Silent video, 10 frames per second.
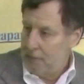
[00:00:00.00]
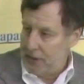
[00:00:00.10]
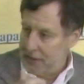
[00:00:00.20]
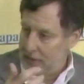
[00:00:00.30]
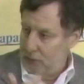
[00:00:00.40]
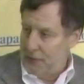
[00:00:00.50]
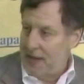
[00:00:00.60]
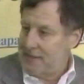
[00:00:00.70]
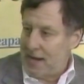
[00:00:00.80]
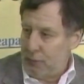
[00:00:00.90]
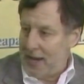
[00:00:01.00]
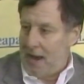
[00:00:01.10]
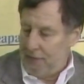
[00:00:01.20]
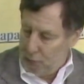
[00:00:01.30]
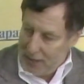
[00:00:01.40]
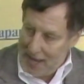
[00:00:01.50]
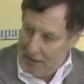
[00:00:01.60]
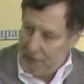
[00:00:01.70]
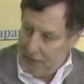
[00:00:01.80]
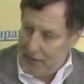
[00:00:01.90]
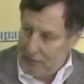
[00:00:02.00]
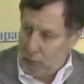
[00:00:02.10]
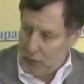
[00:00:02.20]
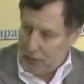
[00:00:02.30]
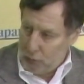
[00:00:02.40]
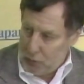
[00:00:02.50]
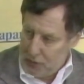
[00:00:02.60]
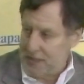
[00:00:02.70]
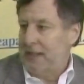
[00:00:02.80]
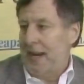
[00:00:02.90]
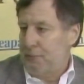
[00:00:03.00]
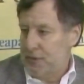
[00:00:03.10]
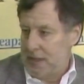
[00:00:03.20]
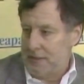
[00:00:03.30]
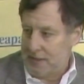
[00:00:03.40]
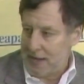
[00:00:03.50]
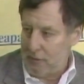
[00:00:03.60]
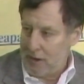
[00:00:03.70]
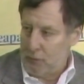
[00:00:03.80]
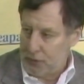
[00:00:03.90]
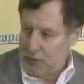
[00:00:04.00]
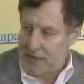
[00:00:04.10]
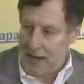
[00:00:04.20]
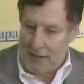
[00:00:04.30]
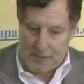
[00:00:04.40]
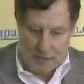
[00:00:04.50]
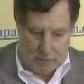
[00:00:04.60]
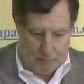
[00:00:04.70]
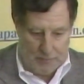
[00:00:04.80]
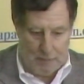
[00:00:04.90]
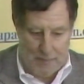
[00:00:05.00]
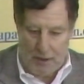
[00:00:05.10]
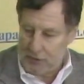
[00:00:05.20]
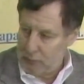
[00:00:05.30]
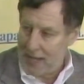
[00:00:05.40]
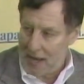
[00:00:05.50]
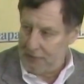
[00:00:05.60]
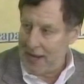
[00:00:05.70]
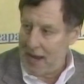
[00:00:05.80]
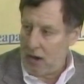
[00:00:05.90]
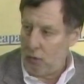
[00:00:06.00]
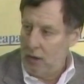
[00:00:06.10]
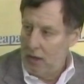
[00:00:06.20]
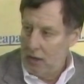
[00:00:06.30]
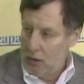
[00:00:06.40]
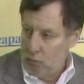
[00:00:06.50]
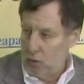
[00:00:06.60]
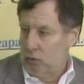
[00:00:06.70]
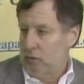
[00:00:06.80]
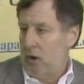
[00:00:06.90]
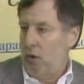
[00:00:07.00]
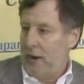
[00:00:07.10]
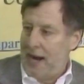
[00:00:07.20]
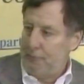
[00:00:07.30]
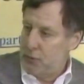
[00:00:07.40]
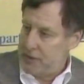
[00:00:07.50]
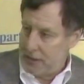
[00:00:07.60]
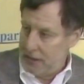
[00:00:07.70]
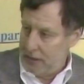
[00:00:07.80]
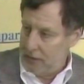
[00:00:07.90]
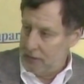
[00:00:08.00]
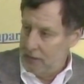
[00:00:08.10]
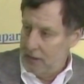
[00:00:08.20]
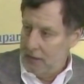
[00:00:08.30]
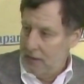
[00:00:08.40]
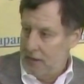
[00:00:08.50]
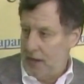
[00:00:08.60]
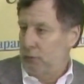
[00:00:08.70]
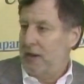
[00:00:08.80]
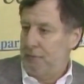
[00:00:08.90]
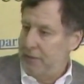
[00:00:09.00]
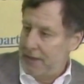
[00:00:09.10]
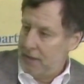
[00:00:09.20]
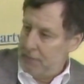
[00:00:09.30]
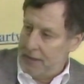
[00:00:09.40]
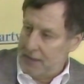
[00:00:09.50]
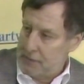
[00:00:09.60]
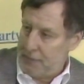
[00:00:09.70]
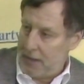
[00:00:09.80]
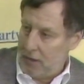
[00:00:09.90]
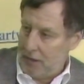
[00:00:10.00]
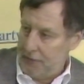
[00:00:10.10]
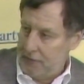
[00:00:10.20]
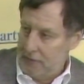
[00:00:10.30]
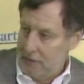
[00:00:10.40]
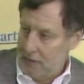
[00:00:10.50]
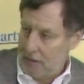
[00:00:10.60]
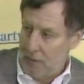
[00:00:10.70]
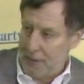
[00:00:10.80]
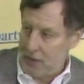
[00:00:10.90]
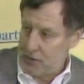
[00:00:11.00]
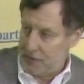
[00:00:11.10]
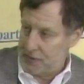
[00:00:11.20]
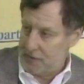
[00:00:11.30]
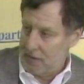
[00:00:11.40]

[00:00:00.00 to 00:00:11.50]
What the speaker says: But when they say we're using an 8% discount rate, what they're saying is that the amount that we have now will grow 8% a year, and we'll have plenty of money to pay off our pensions.